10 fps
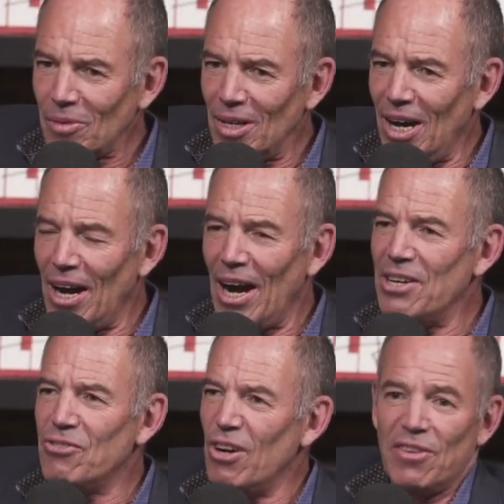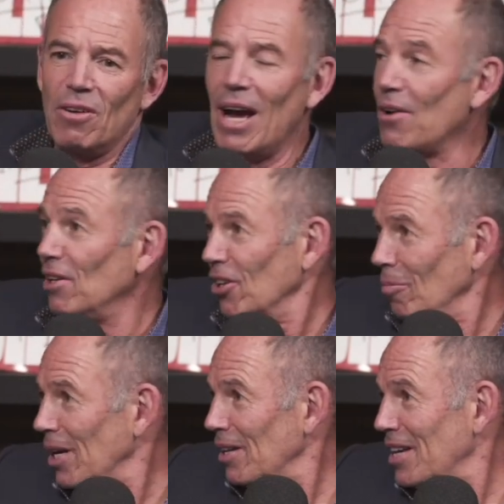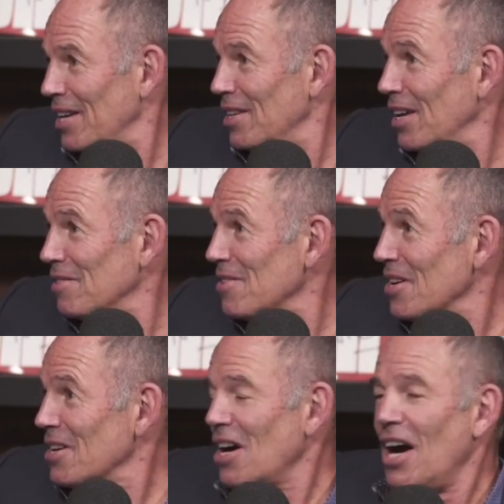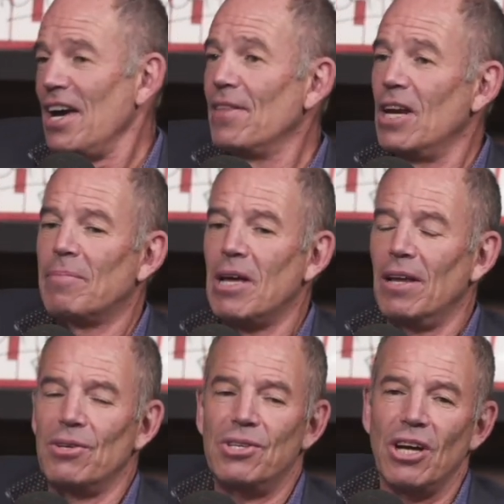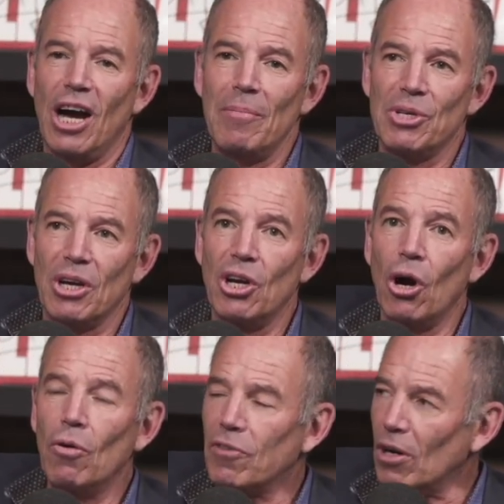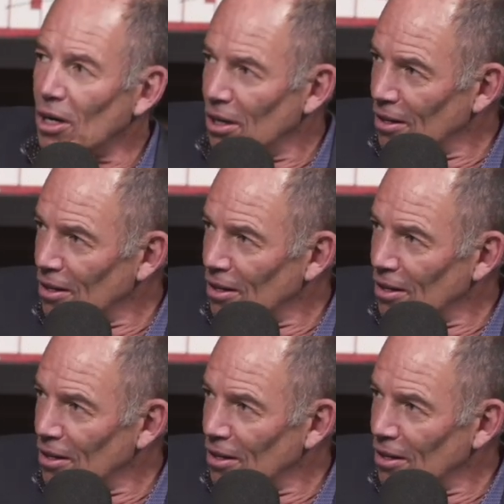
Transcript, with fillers: I, I drifted around a little bit, and then I ended up getting this job as a gopher.